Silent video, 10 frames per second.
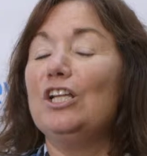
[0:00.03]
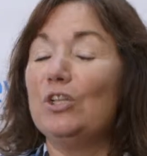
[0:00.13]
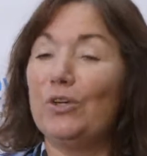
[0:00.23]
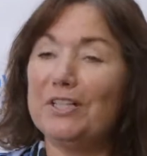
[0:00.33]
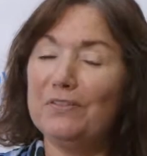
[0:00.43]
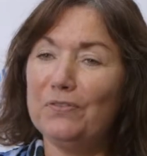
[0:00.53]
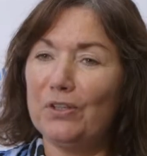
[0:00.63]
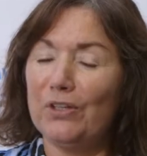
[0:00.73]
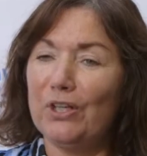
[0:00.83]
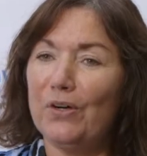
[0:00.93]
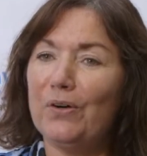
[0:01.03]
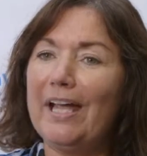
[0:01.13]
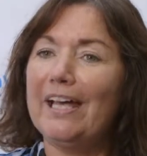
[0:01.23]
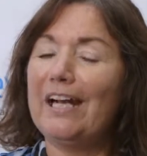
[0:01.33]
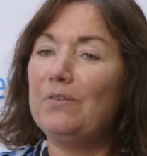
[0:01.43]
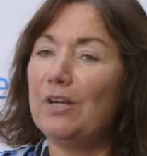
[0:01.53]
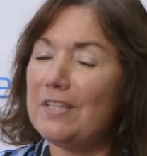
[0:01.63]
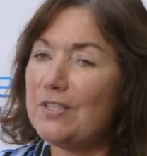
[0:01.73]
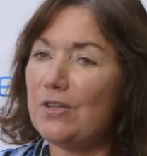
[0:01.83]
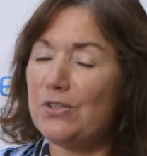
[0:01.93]
Lori DeFurio, and I run
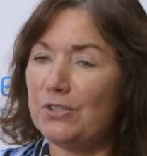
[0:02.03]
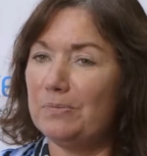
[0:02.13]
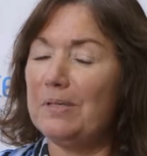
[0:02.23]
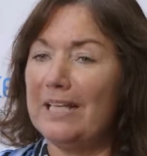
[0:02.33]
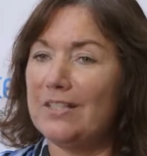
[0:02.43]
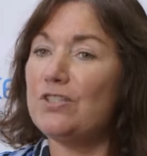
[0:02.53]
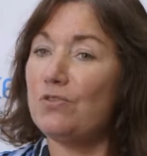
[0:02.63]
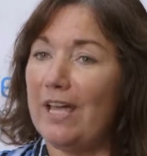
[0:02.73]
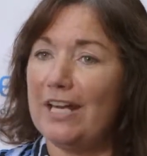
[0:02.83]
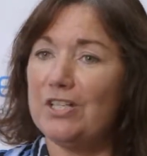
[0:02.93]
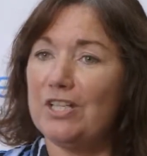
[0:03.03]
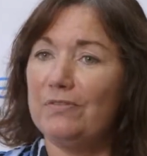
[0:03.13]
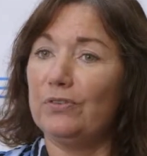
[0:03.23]
the social media strategy